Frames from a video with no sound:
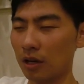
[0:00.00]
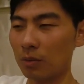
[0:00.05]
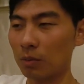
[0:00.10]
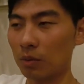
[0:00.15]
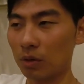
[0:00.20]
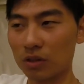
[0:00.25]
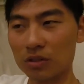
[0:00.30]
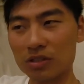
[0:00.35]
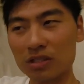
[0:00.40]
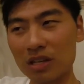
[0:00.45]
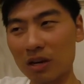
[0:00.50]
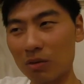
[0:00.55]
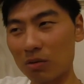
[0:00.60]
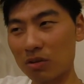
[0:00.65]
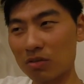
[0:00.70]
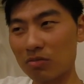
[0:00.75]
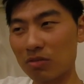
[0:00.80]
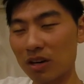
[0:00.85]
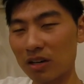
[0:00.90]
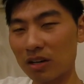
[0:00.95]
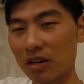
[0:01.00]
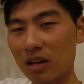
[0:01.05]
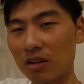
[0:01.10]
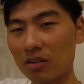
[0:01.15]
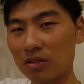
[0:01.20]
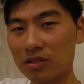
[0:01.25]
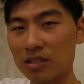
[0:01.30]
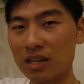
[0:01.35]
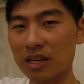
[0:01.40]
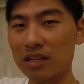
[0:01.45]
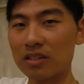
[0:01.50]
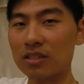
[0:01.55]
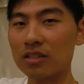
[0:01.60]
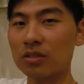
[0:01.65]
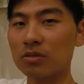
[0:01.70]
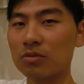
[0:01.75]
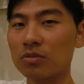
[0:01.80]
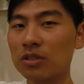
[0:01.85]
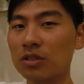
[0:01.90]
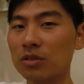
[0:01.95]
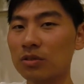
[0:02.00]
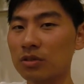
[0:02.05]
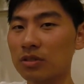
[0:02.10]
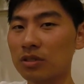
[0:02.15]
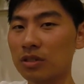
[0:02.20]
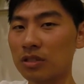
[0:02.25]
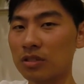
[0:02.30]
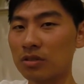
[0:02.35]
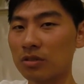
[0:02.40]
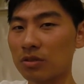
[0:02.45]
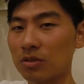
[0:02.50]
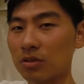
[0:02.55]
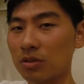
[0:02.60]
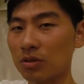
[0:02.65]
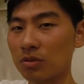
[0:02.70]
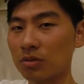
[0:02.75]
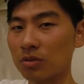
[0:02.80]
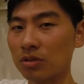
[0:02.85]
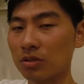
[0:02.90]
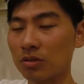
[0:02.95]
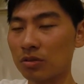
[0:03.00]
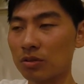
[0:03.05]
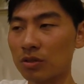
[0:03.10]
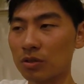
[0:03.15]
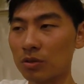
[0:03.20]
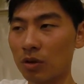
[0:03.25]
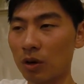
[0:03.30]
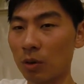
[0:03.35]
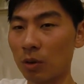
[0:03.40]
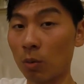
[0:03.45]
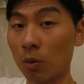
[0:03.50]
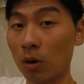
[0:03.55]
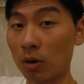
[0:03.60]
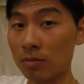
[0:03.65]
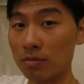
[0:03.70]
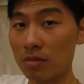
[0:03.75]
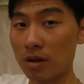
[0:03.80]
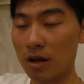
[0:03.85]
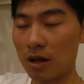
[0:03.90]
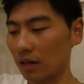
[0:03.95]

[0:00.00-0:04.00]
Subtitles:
Because Taiwan right now is actually a really good season to go to. It's quite warm.